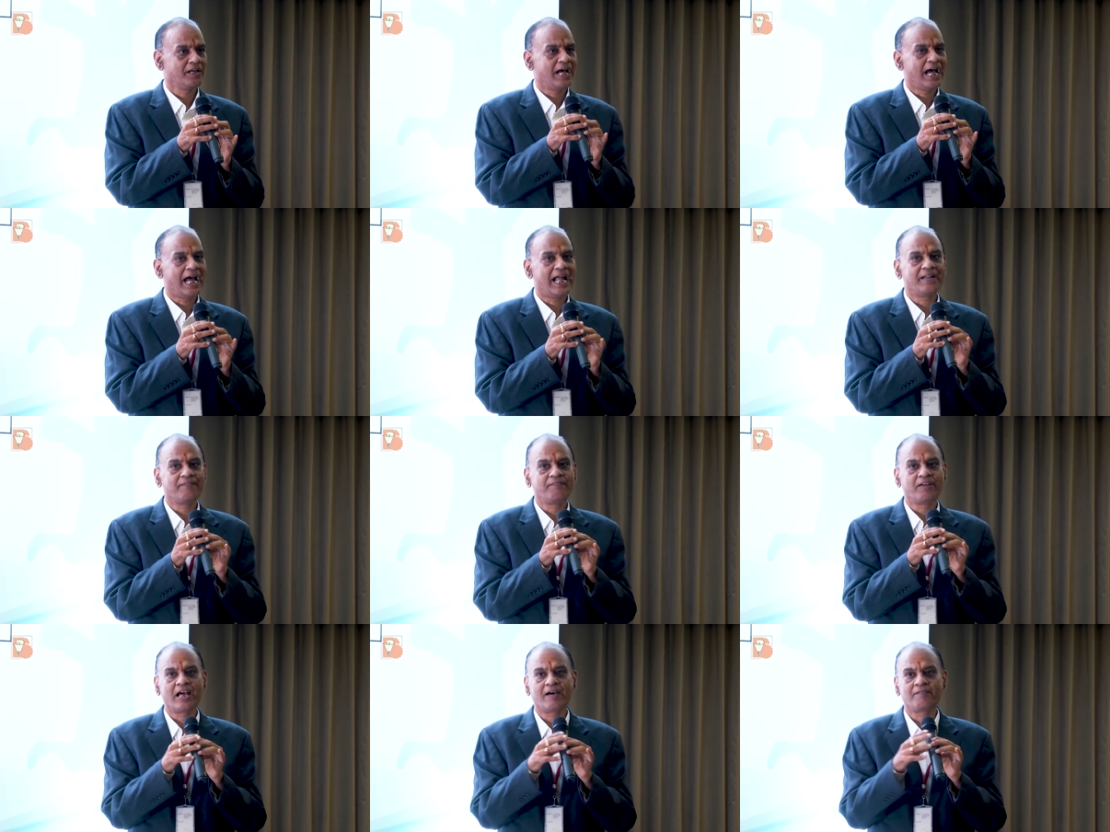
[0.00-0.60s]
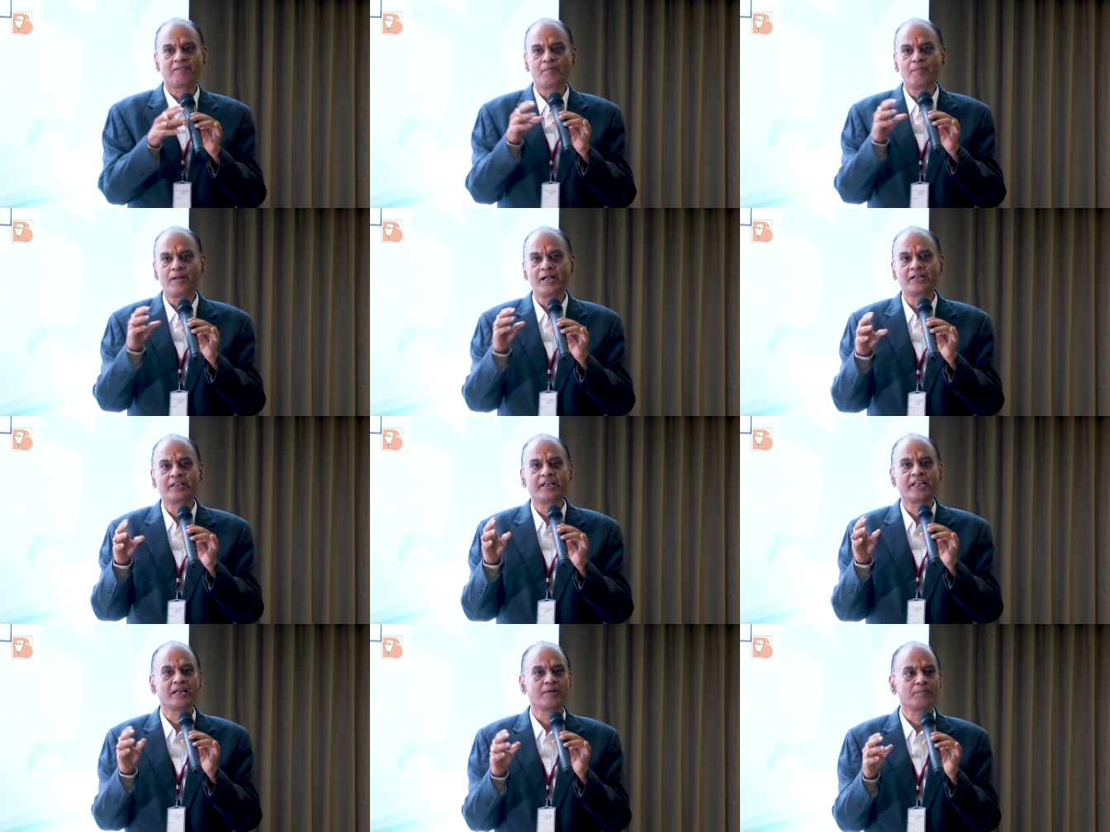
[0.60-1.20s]
And we have a
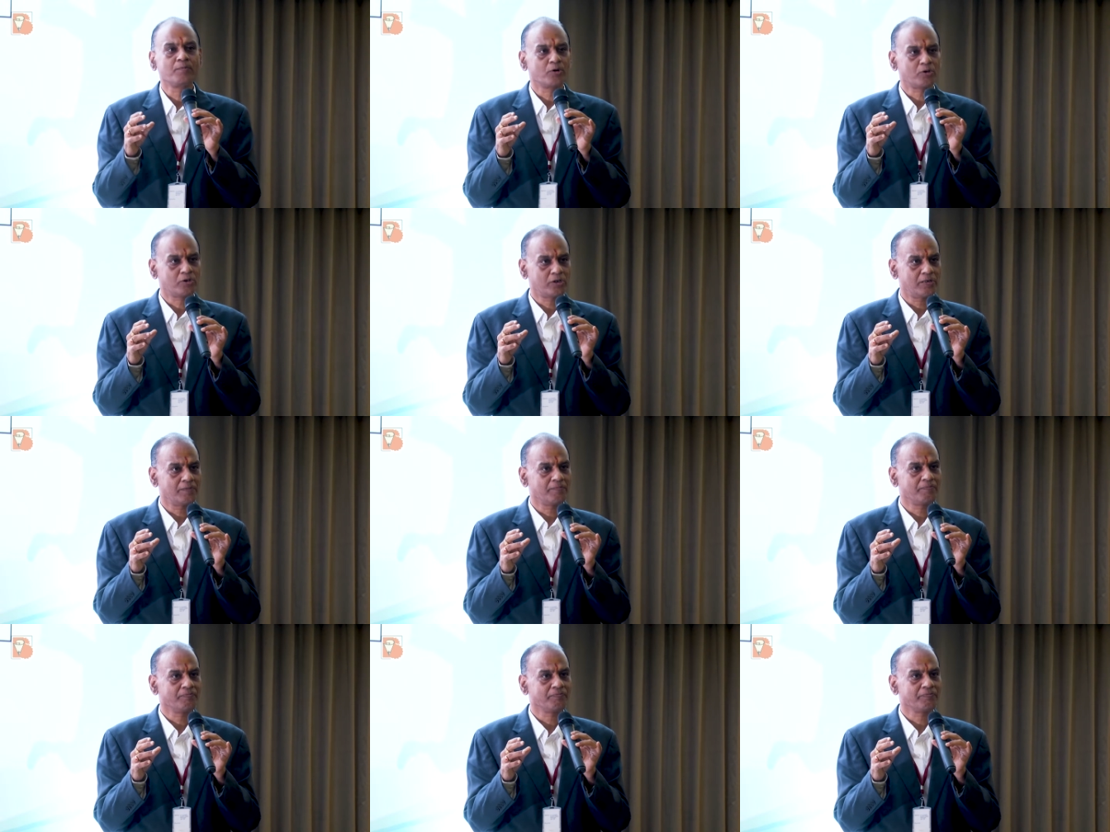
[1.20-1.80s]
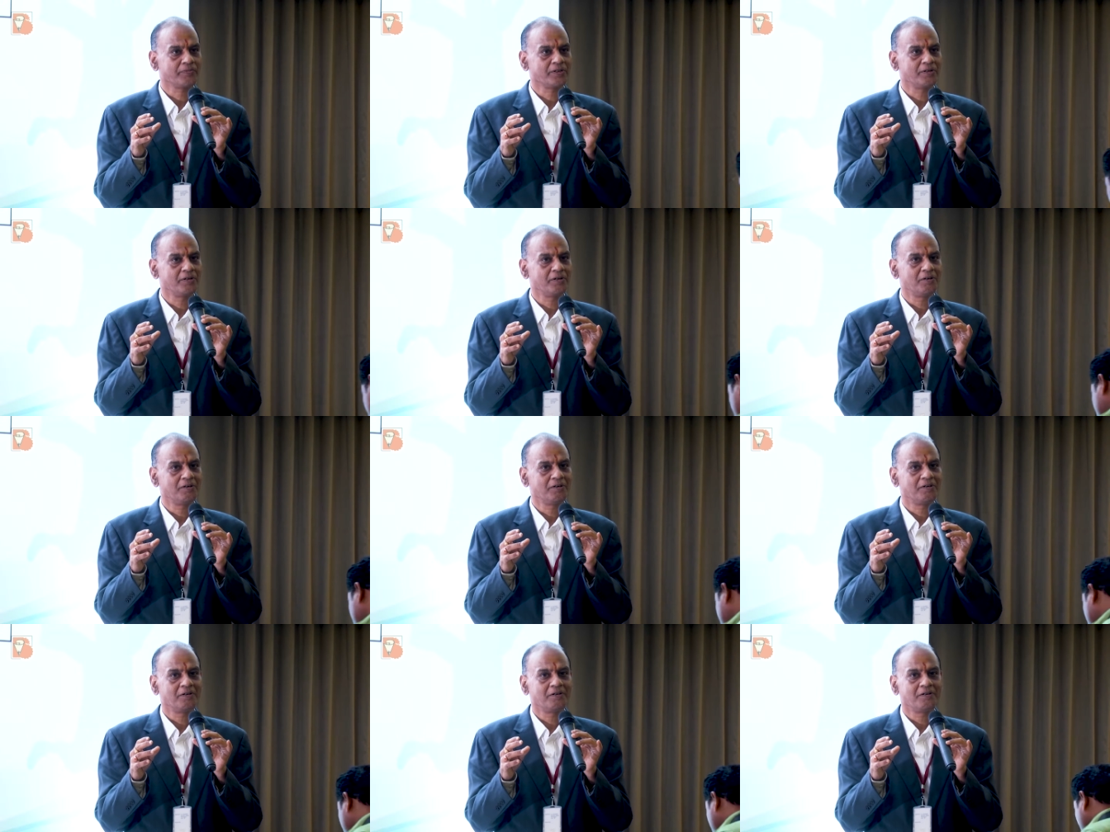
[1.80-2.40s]
mentoring book
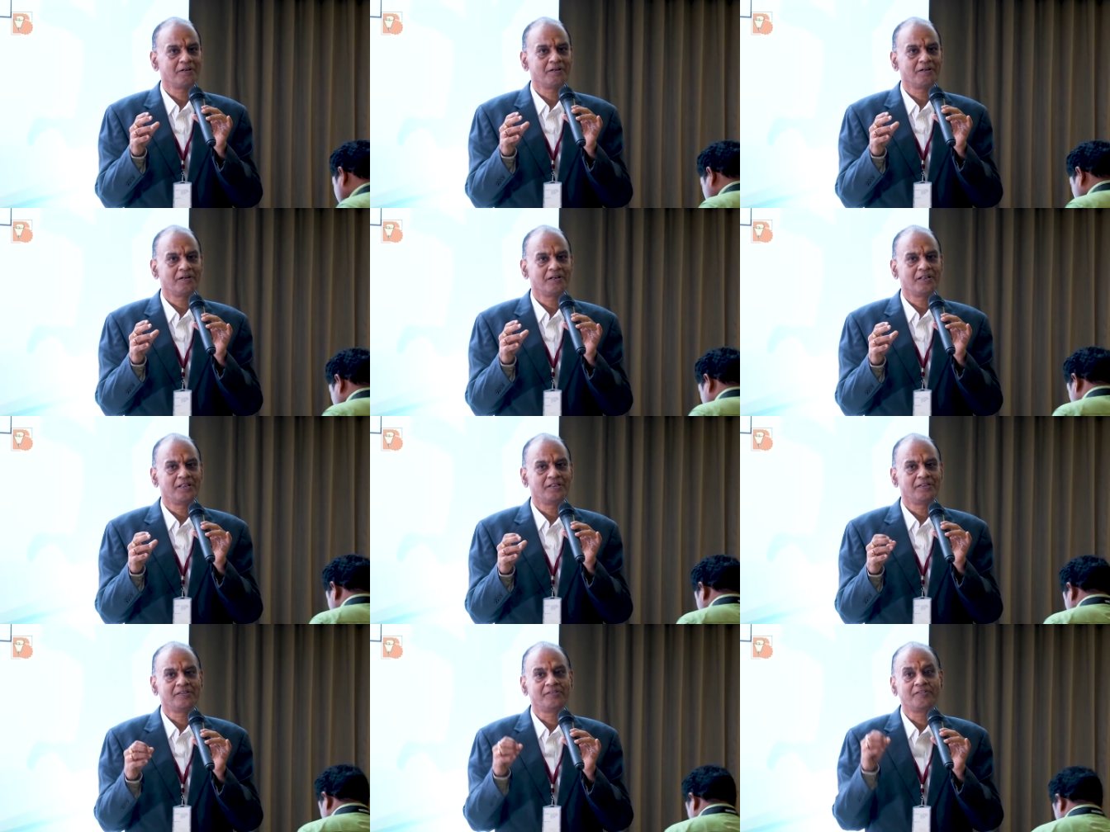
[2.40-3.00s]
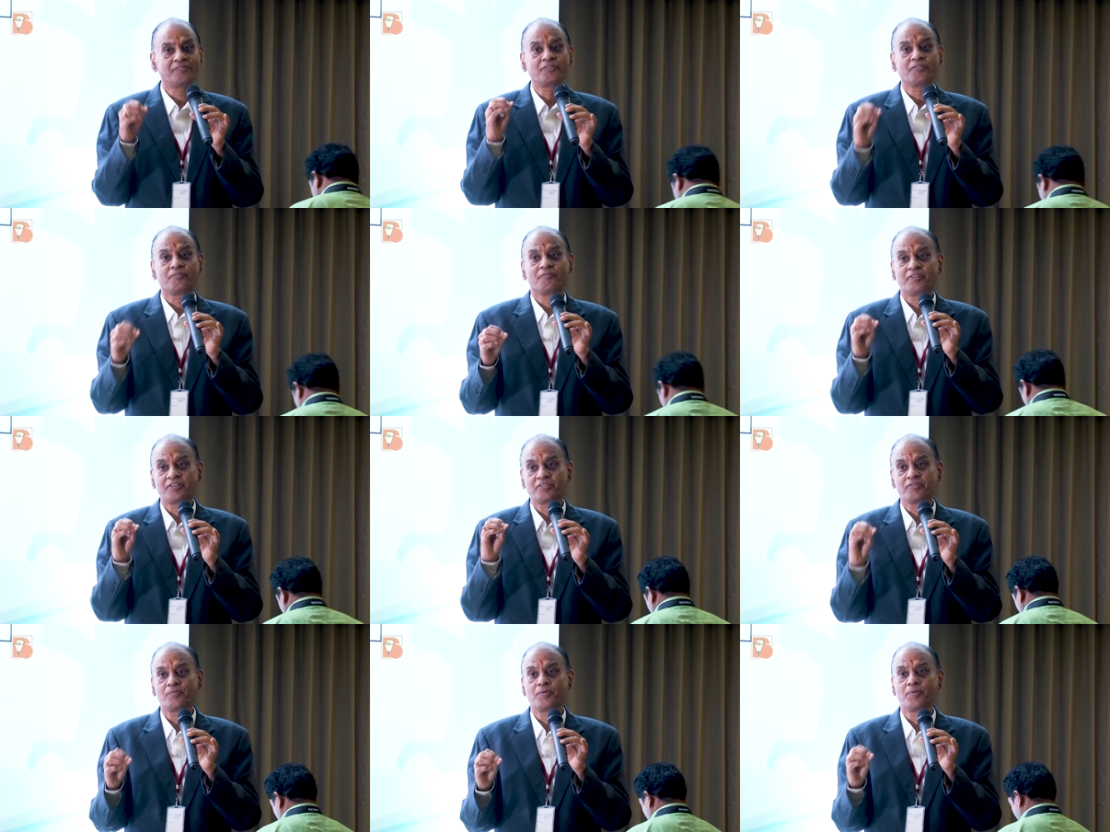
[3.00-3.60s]
this
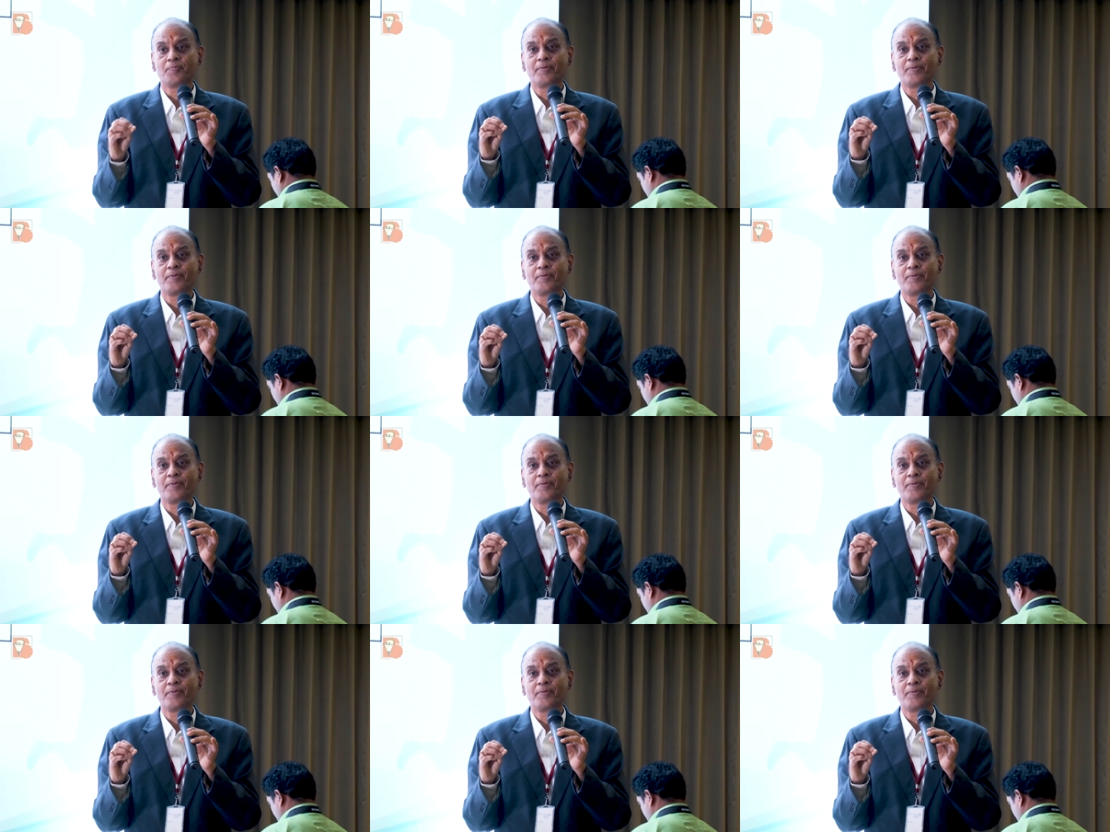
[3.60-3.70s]
which will be